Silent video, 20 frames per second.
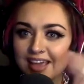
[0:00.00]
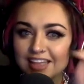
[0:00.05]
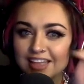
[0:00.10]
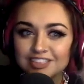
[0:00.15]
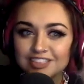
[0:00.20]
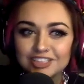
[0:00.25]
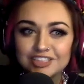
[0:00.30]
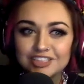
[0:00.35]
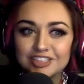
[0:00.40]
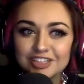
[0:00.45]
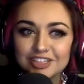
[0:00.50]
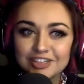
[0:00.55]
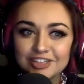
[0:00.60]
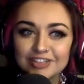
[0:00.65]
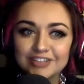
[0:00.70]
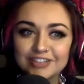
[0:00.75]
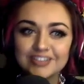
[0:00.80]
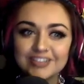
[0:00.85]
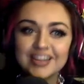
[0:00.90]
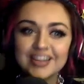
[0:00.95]
it's a
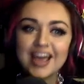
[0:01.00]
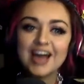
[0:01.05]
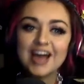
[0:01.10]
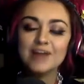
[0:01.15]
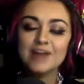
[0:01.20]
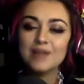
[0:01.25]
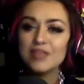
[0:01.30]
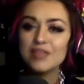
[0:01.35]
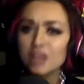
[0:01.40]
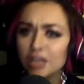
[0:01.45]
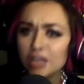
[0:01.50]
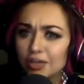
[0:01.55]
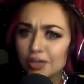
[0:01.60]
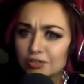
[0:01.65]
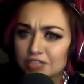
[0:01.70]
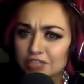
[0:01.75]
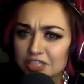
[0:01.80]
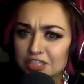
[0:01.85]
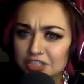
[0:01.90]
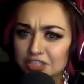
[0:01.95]
tune. And the
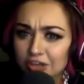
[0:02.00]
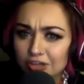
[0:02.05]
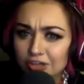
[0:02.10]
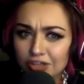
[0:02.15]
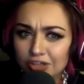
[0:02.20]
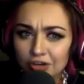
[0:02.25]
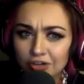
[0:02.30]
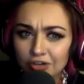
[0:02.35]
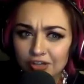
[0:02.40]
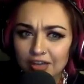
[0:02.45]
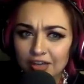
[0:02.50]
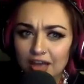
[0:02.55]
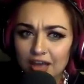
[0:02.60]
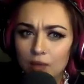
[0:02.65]
closing song, Young,